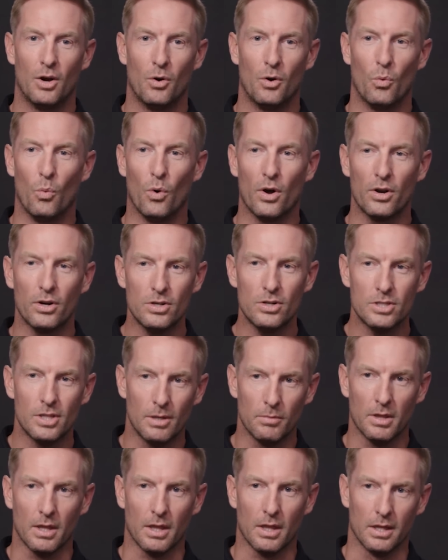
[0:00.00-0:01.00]
What are
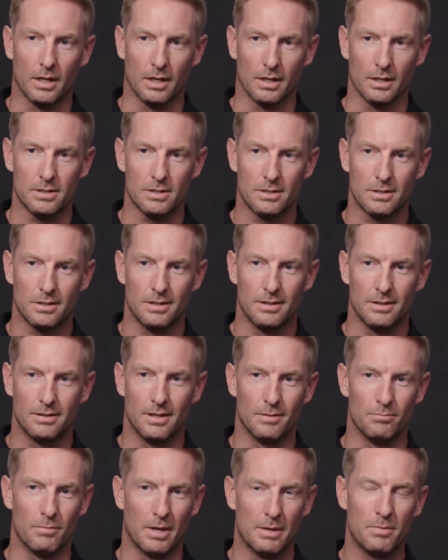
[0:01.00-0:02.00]
some of the things
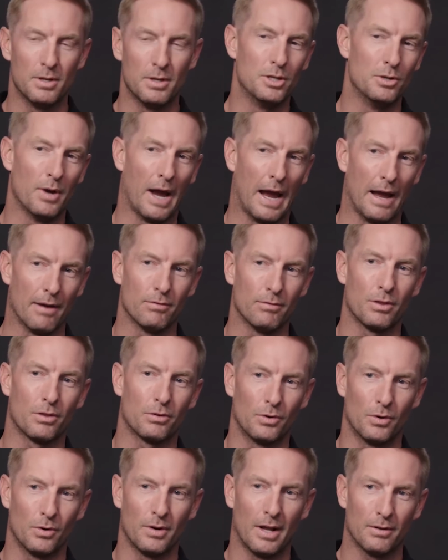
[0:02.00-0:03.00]
that maybe you haven't
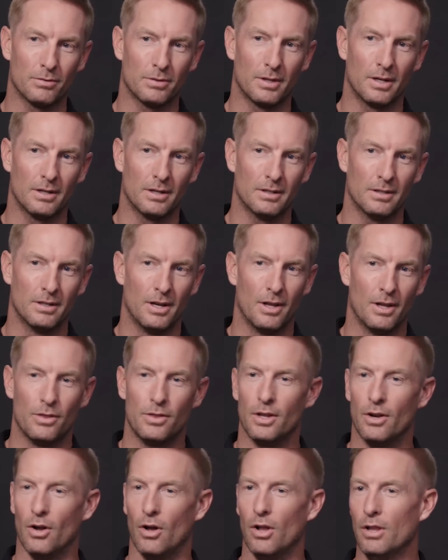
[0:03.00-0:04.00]
thrown out there
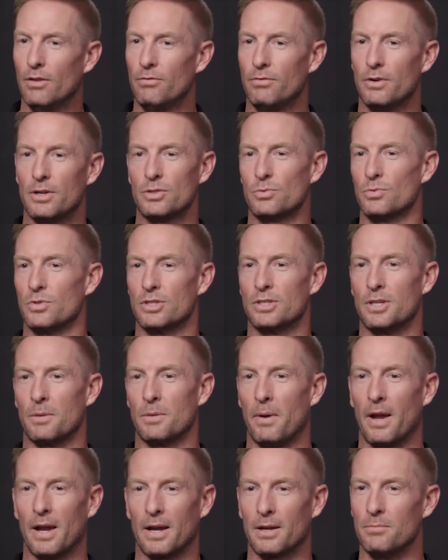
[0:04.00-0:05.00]
that all of us would sit
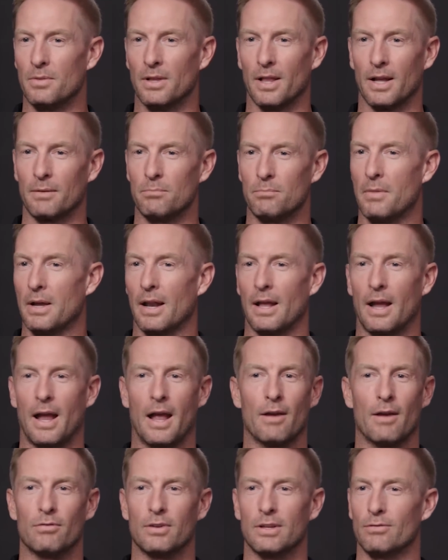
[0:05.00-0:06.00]
back and be like, man, I
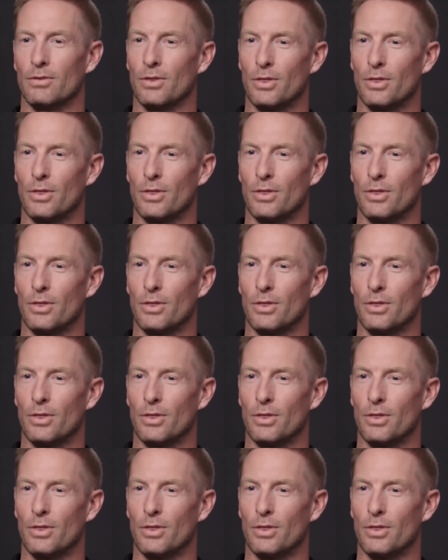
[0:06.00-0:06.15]
haven't even